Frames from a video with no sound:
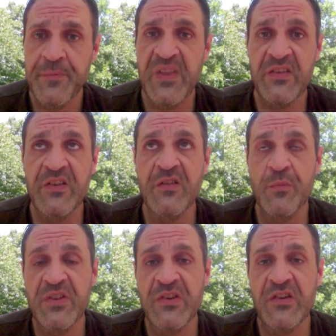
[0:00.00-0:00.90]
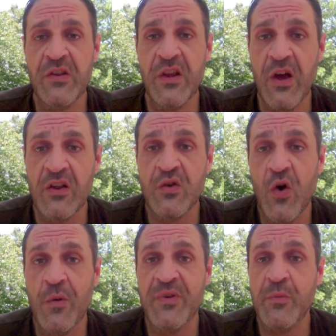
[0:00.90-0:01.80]
This is the position that God's
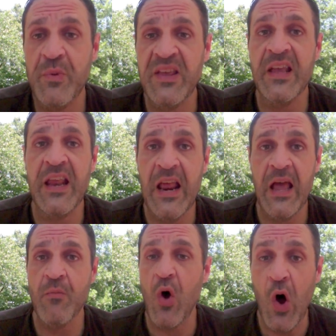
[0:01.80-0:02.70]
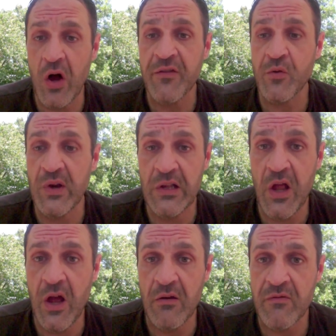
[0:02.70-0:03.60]
called me to be in, and I'm offering
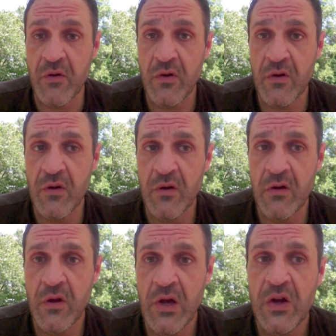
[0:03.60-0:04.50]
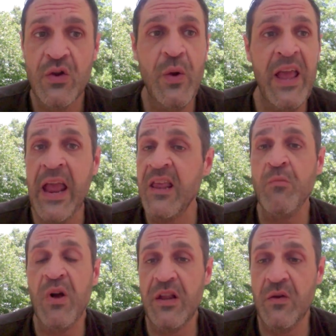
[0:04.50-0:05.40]
love to
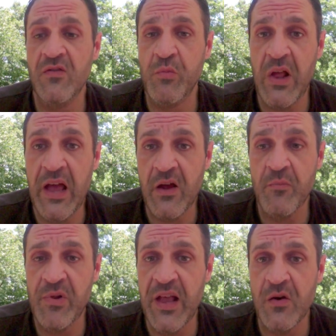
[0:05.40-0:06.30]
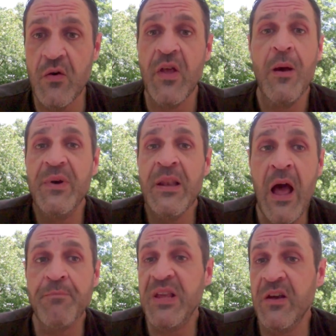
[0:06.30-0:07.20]
anybody who's black on planet Earth, but
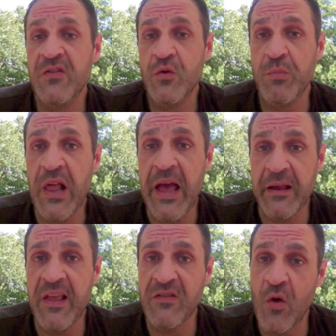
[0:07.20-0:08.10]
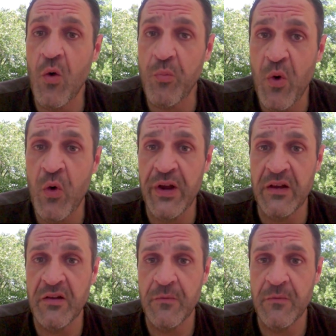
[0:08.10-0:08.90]
not because you're black, and that's the whole point.